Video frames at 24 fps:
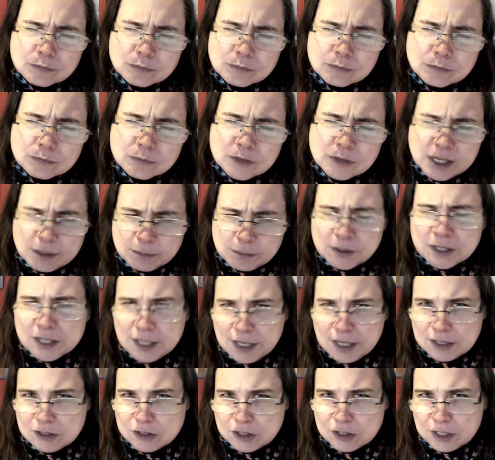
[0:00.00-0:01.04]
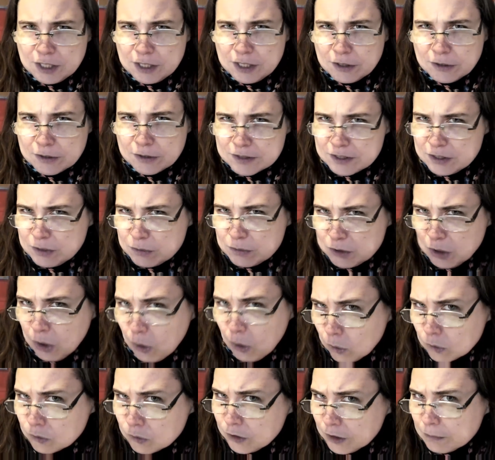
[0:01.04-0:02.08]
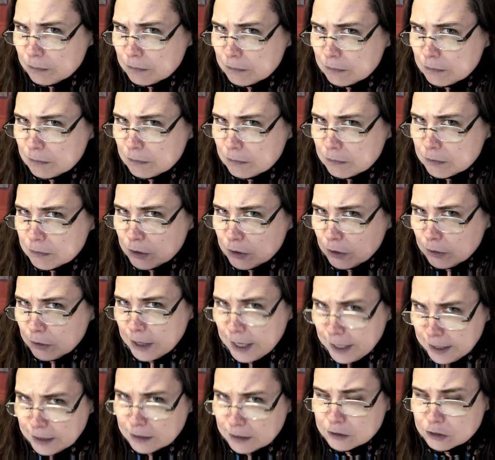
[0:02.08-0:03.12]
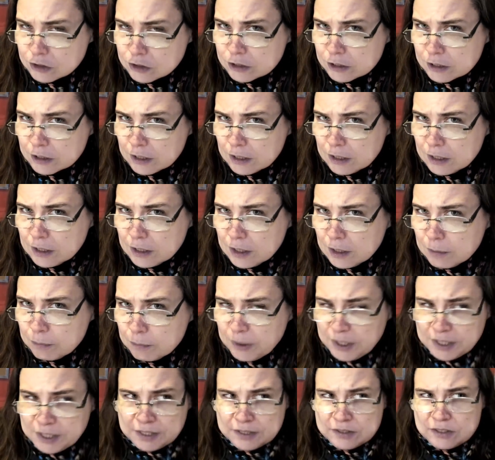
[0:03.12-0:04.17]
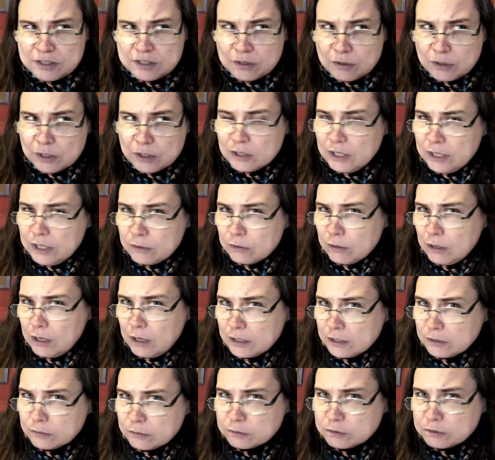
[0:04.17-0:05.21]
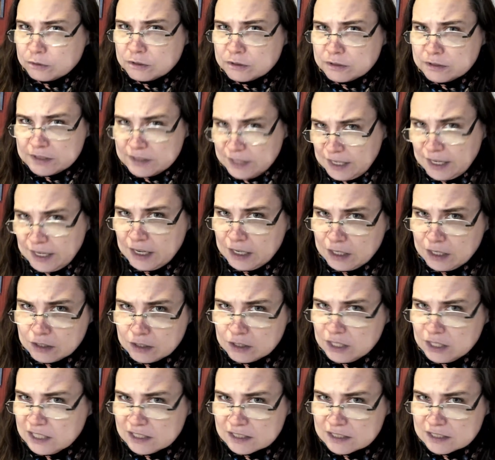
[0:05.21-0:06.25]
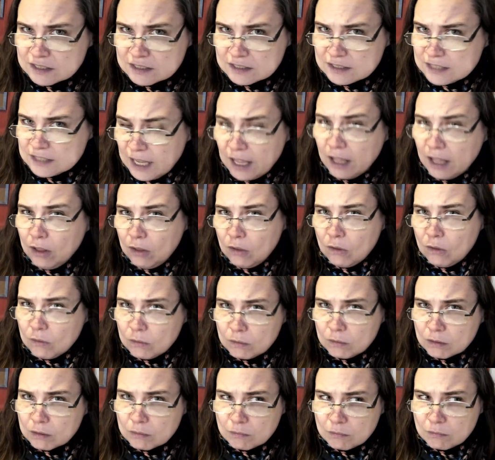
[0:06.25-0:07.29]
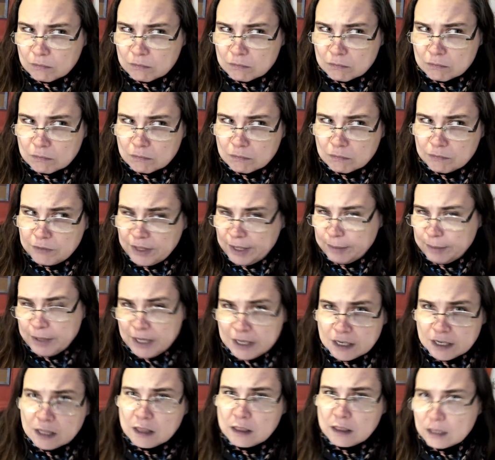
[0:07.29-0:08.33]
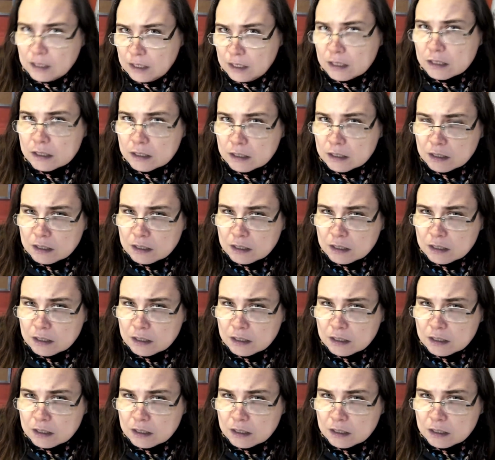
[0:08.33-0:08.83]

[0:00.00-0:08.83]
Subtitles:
the implication here is you told them your age, but considering later on you say you didn't tell them anything,